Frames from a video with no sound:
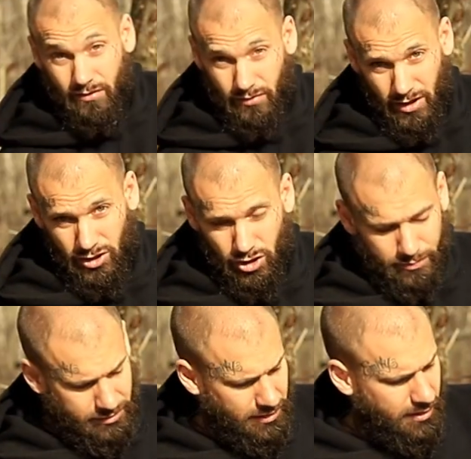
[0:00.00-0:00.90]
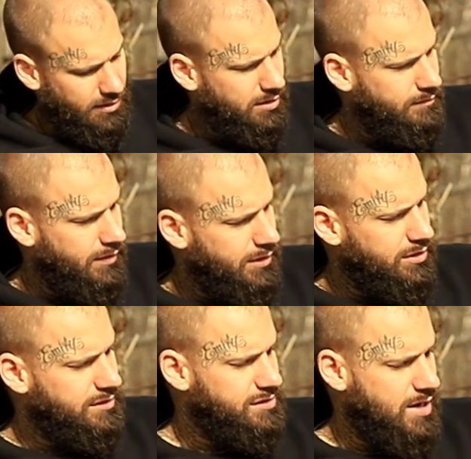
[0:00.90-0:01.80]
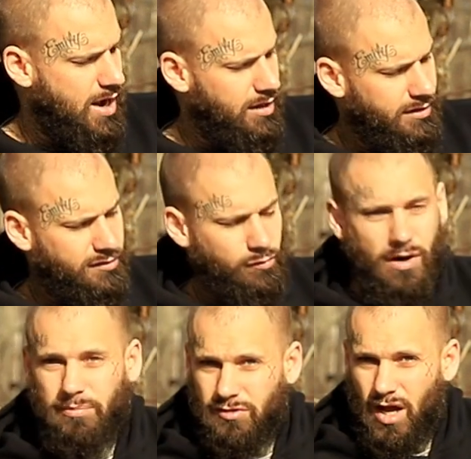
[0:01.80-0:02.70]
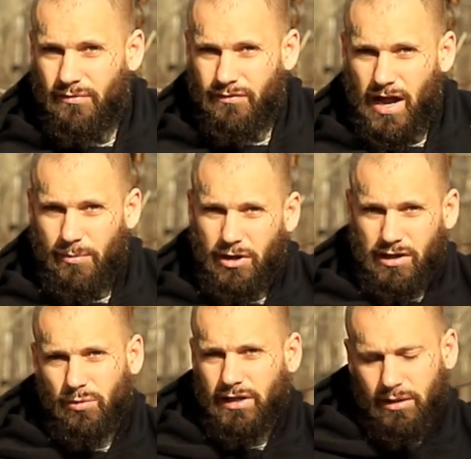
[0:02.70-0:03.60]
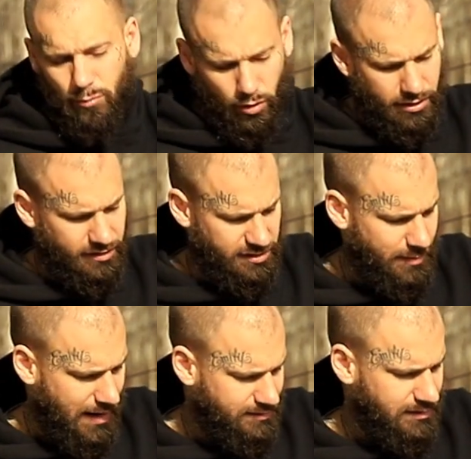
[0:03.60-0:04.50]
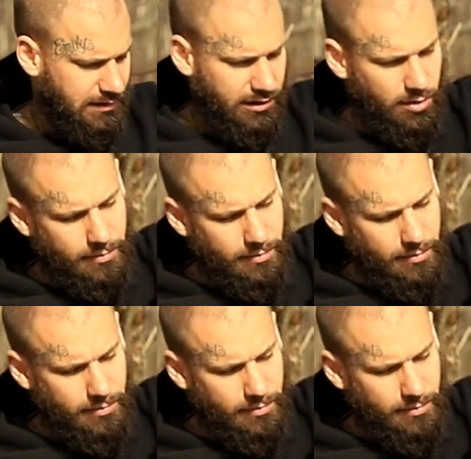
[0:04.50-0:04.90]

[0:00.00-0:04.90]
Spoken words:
very good material, very good style. It is a ripstop fabric, and we'll get more into the specs in a little